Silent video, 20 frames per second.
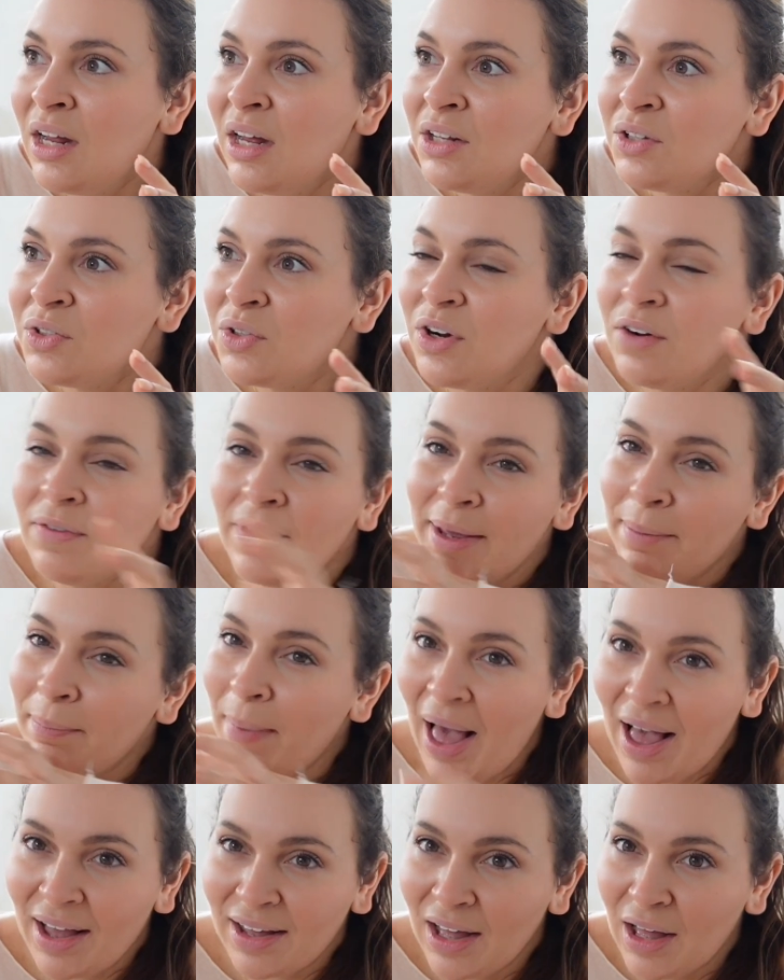sort of
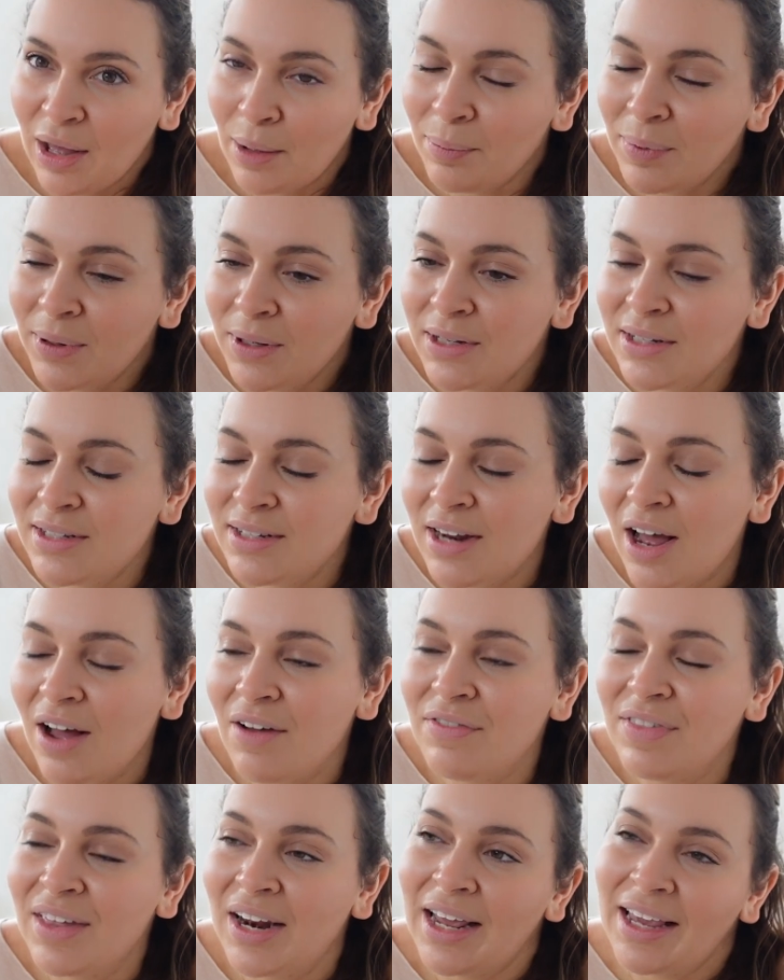backup
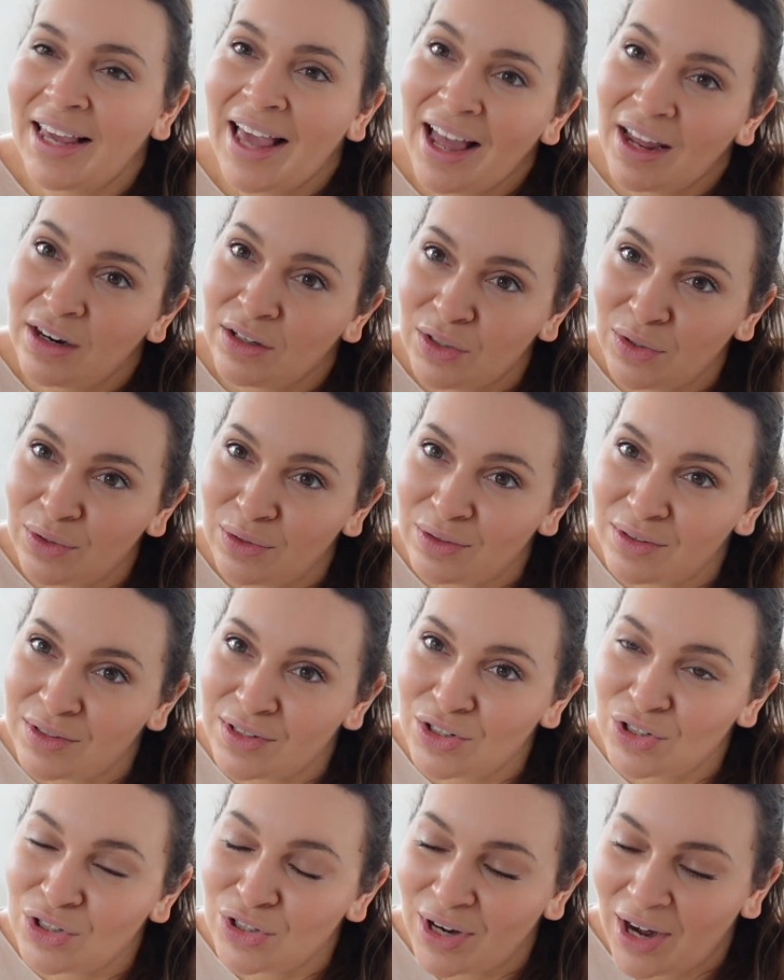stuff that I can use
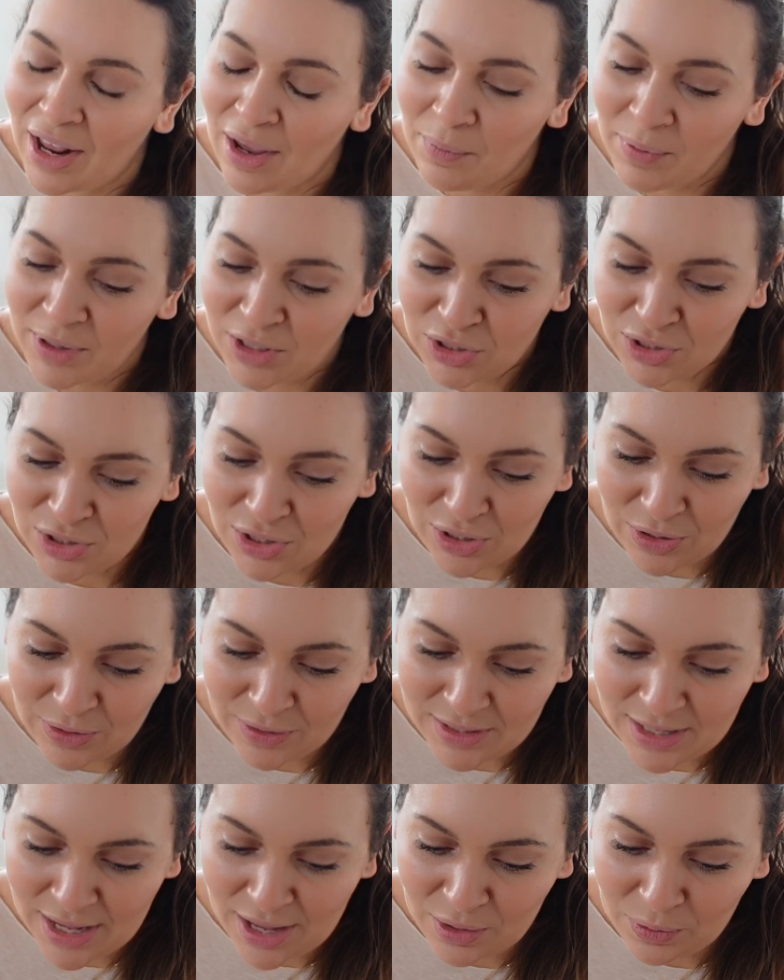should I wish to
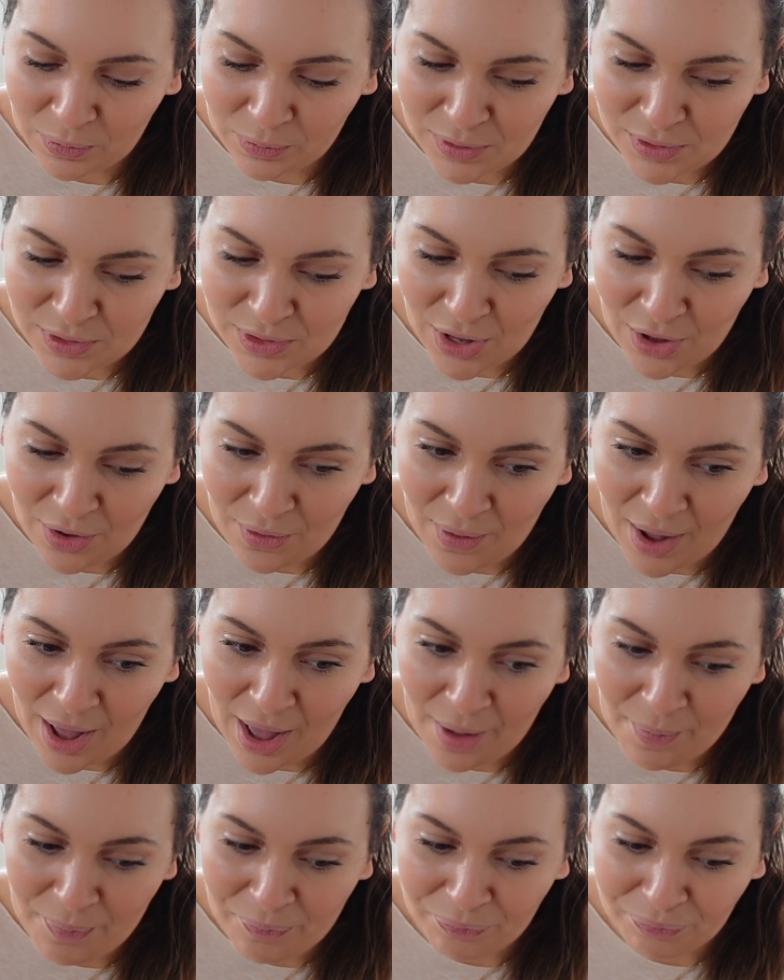use it. And also
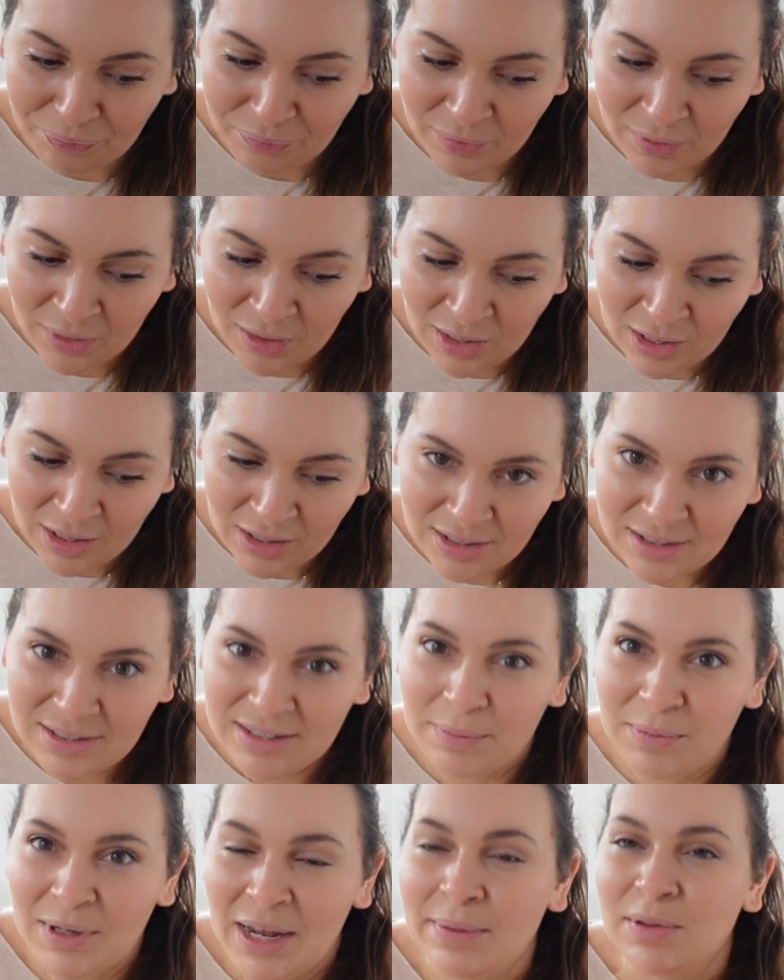
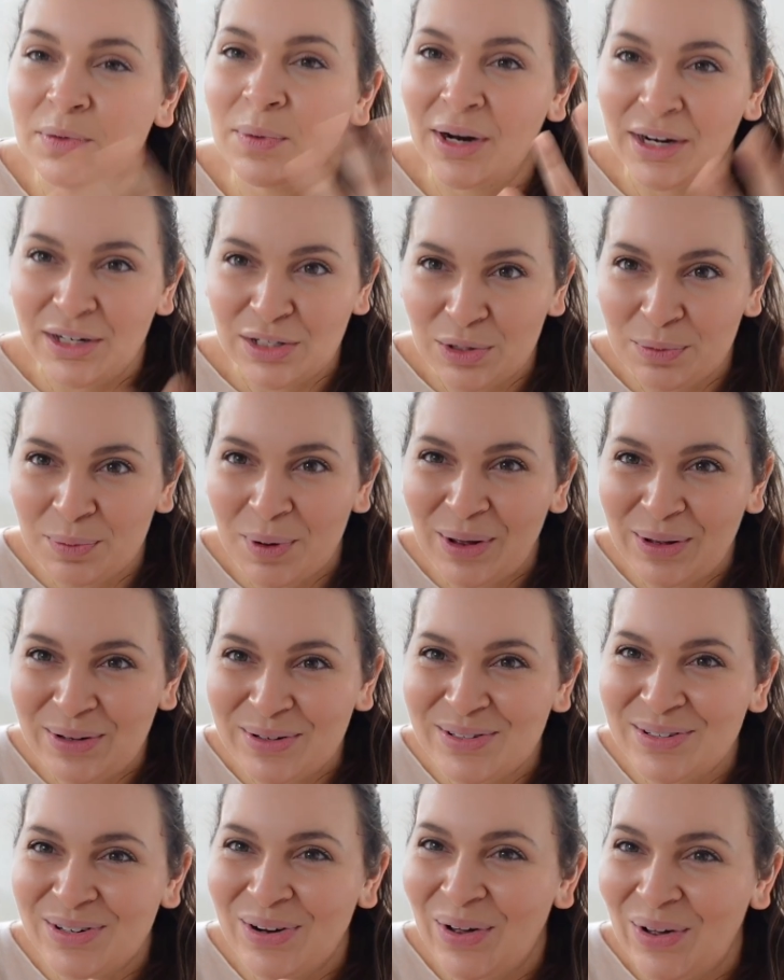sometimes what I do
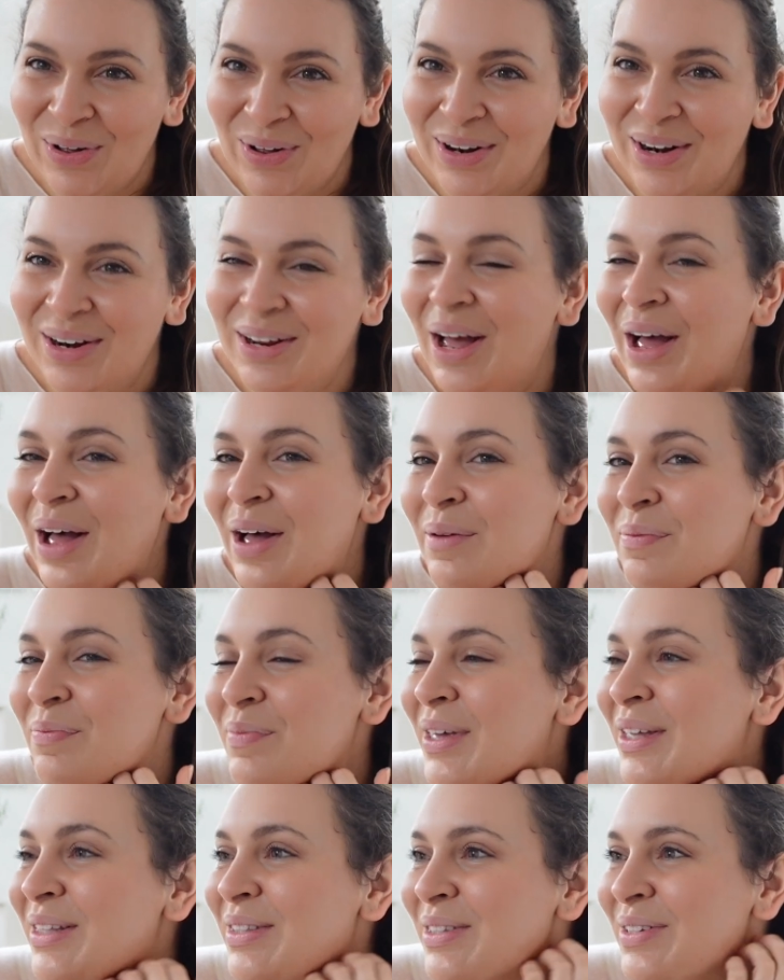post on
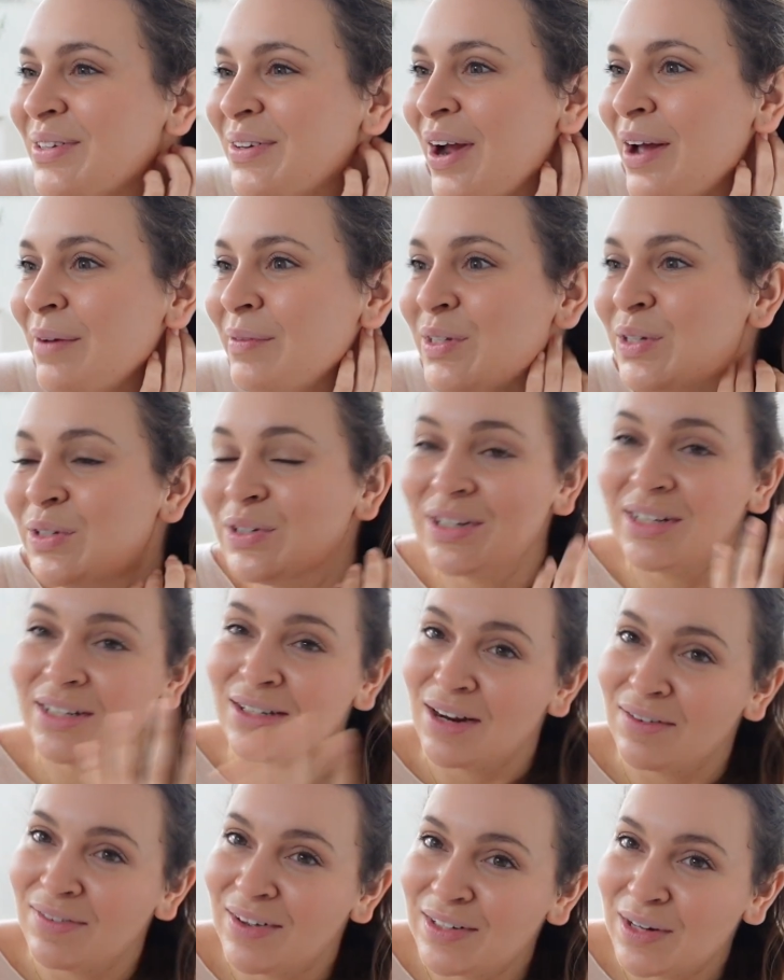Instagram is usually
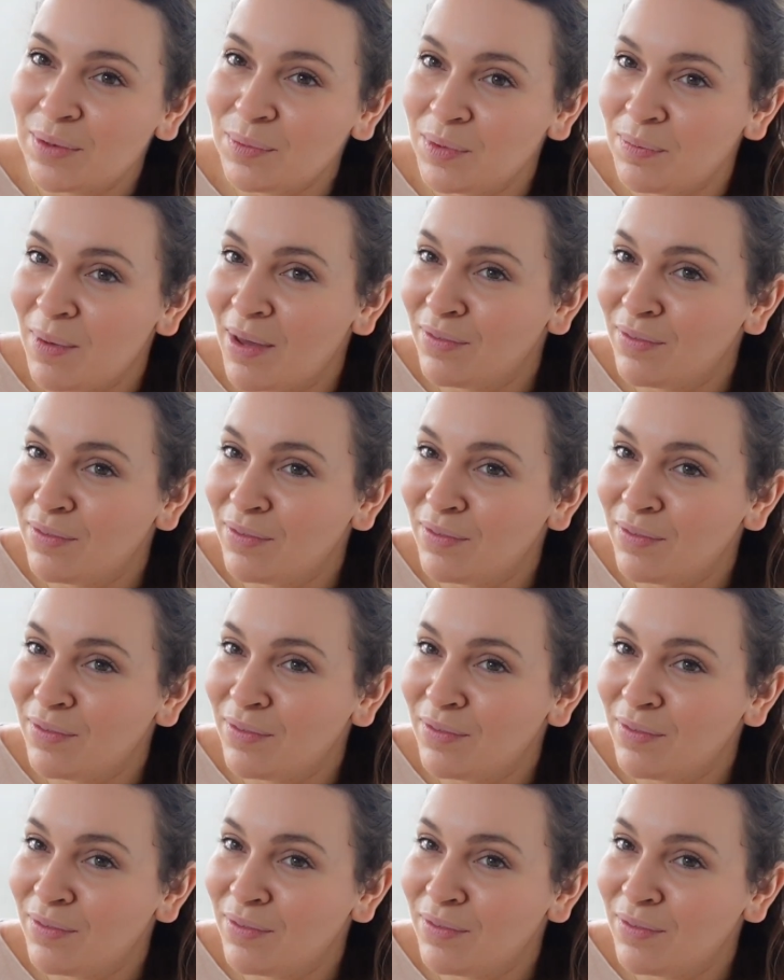stuff I've done with my